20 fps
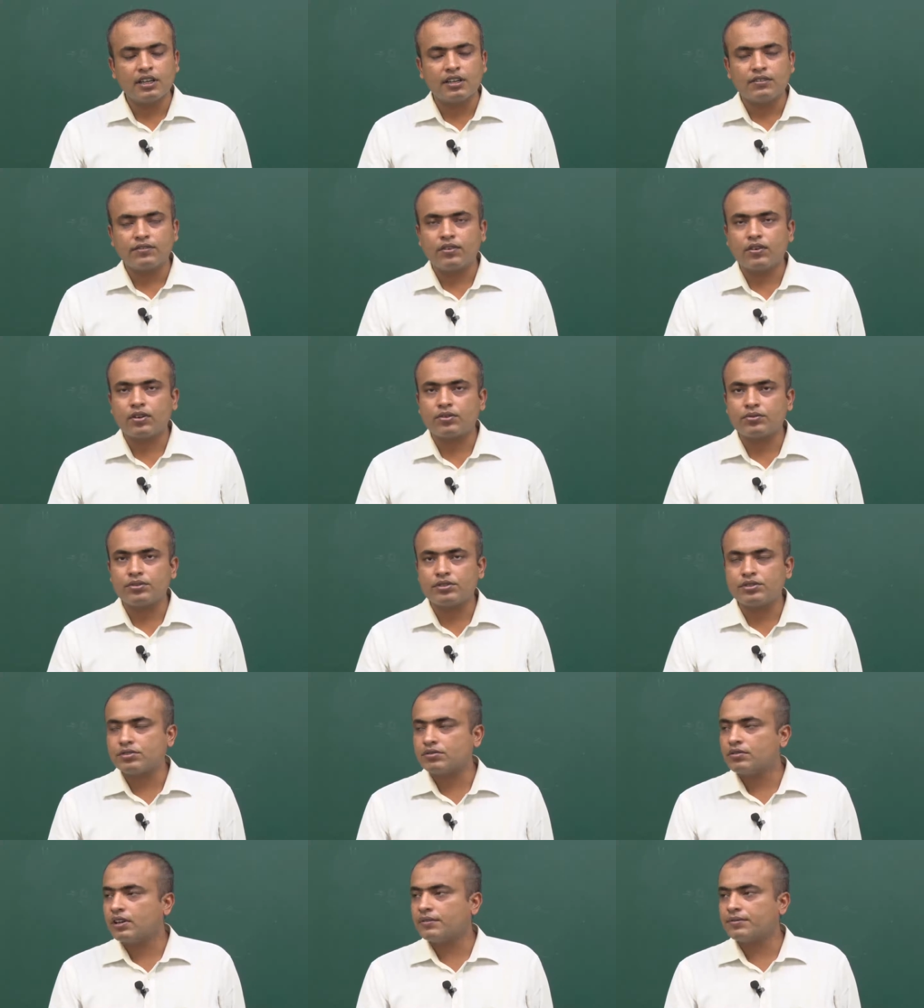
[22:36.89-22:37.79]
for
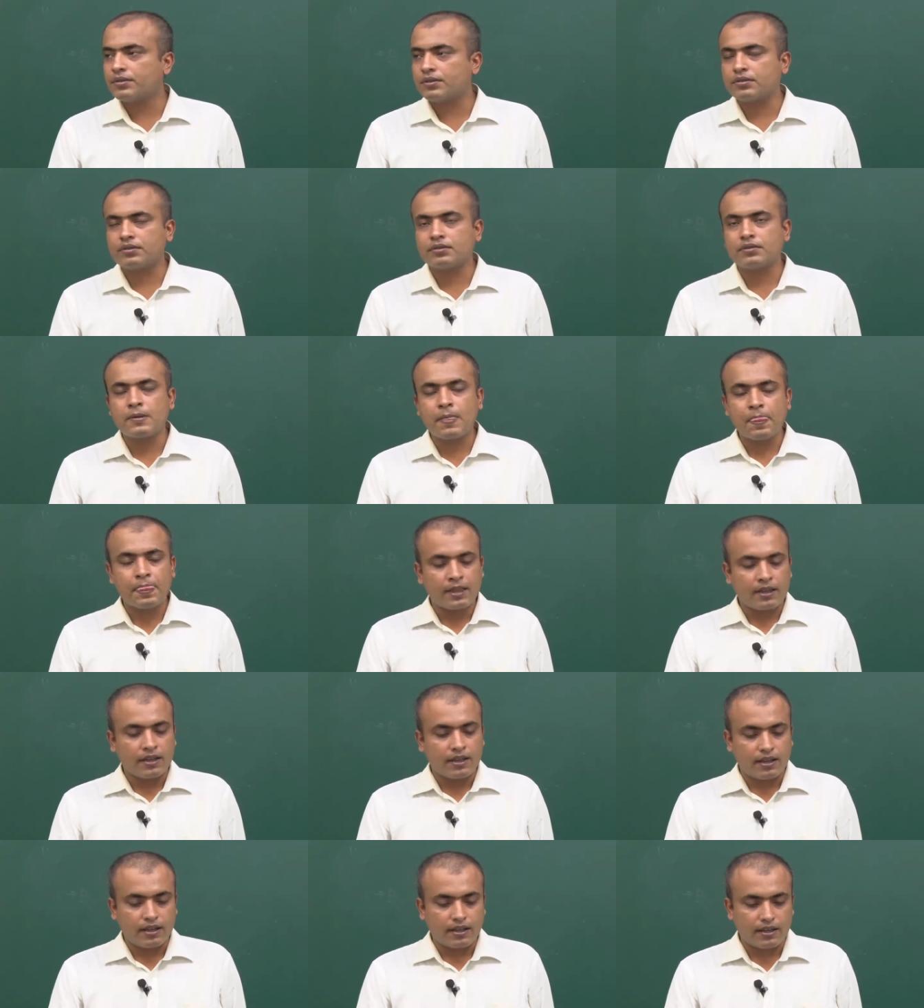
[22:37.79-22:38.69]
which you have to
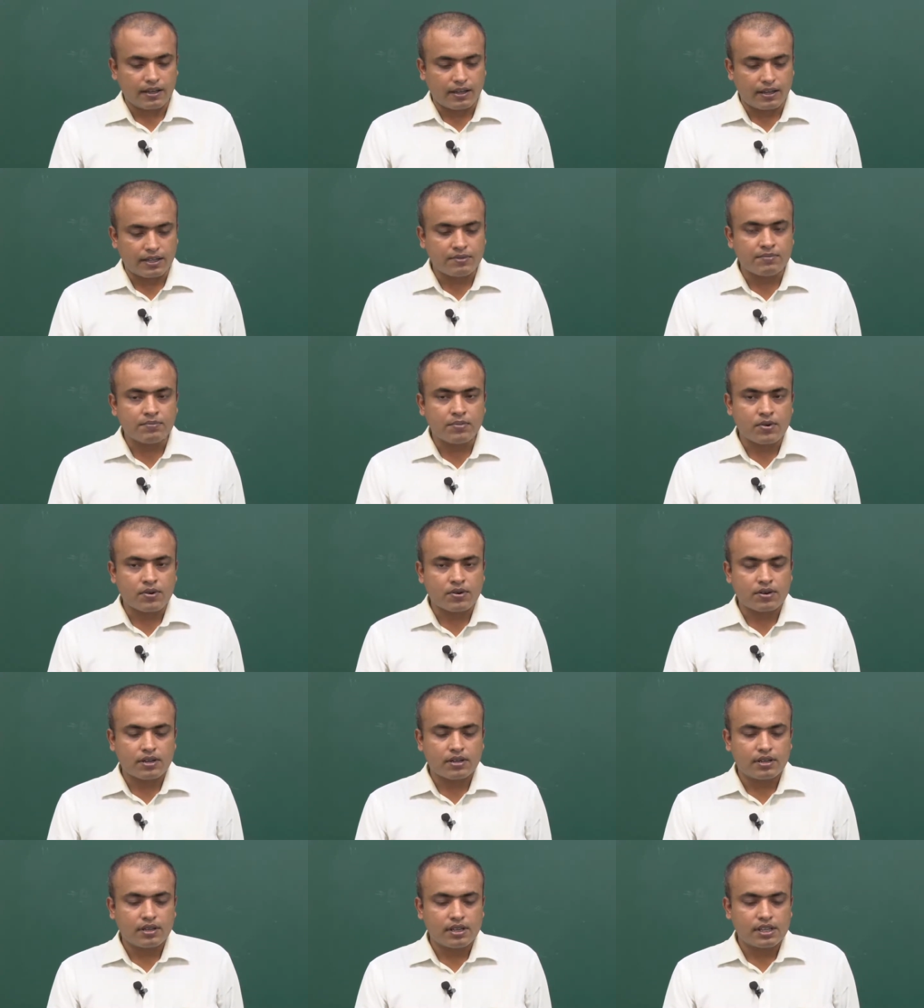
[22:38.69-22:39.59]
import
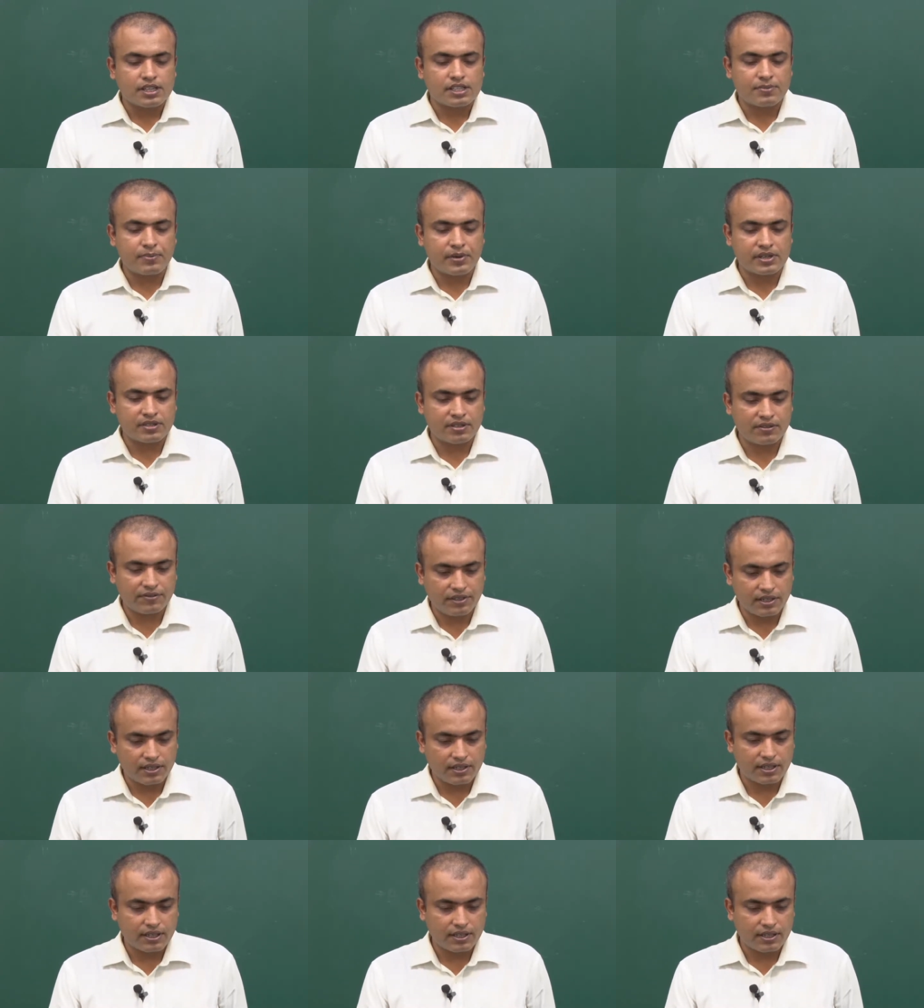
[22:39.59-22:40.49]

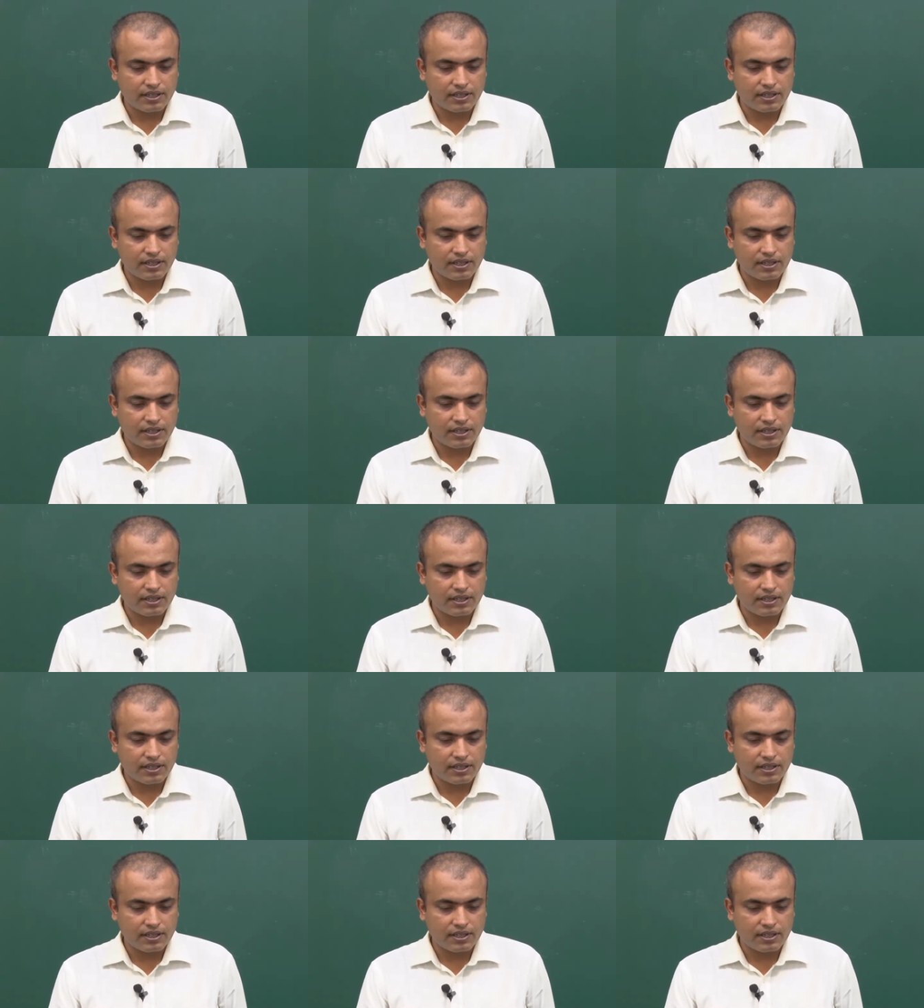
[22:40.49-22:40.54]
specific